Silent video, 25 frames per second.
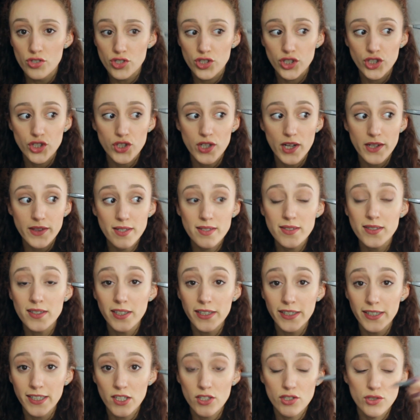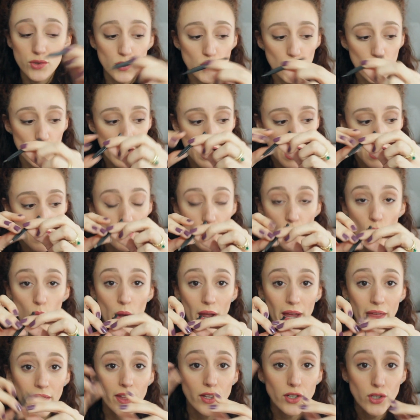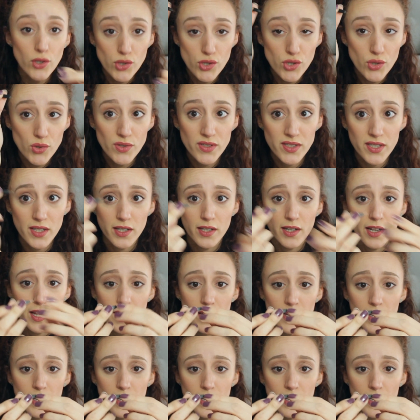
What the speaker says: So you get this cleaning tool, and the way that you use it